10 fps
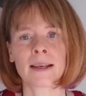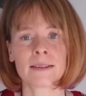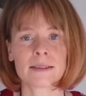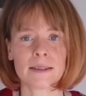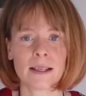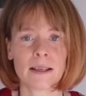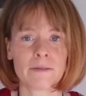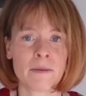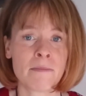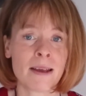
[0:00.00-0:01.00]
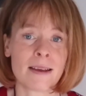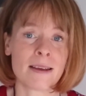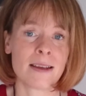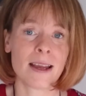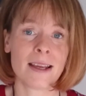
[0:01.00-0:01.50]
And for
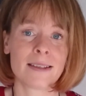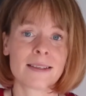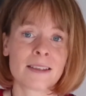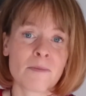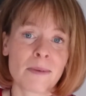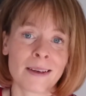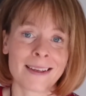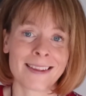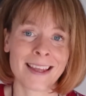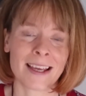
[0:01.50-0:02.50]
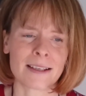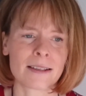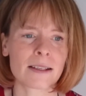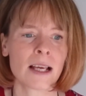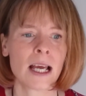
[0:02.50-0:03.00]
me, it's simply
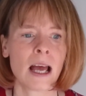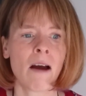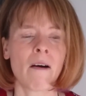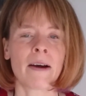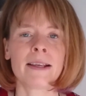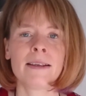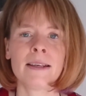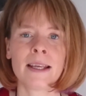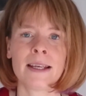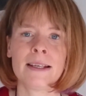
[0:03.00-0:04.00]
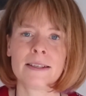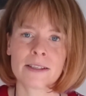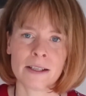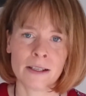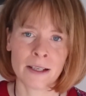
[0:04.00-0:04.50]
this: I
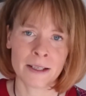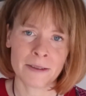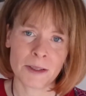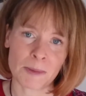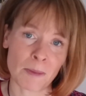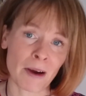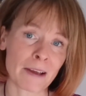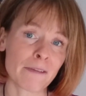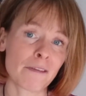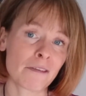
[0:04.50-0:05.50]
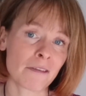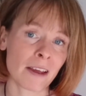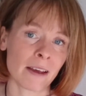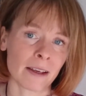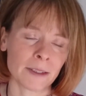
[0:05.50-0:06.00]
need to lose my
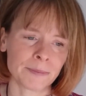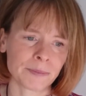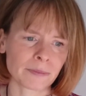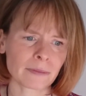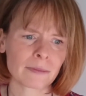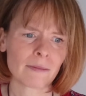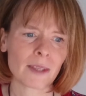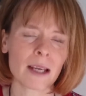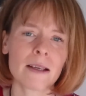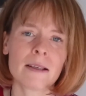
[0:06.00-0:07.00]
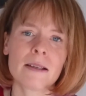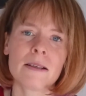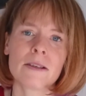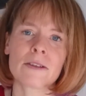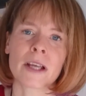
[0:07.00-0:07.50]
fear
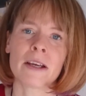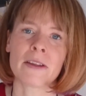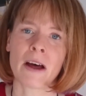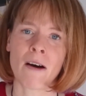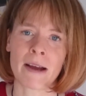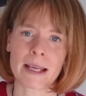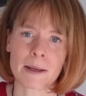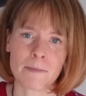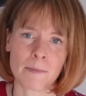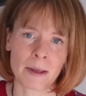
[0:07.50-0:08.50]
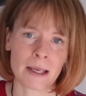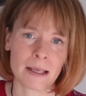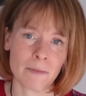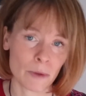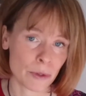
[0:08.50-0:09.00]
so that I can
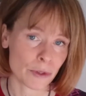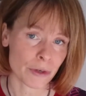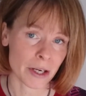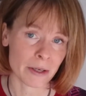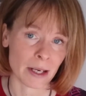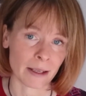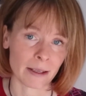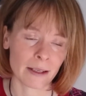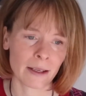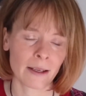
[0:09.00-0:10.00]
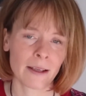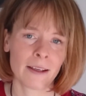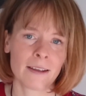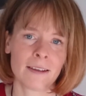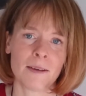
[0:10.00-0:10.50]
be more truly
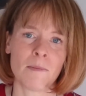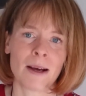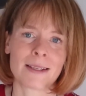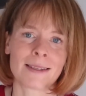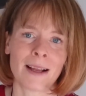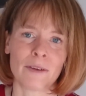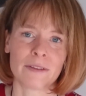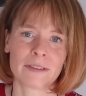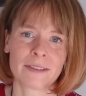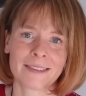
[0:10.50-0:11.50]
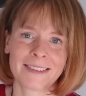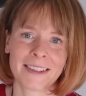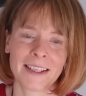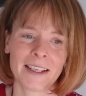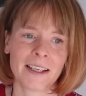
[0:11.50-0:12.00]
myself.
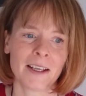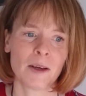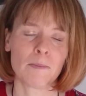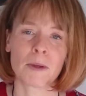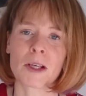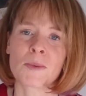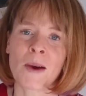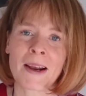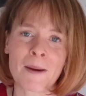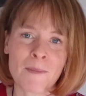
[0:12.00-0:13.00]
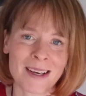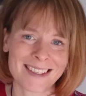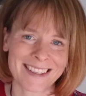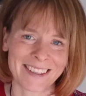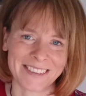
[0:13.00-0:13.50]
Because when I'm
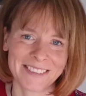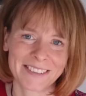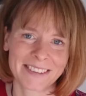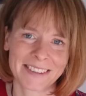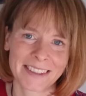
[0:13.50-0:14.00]
myself,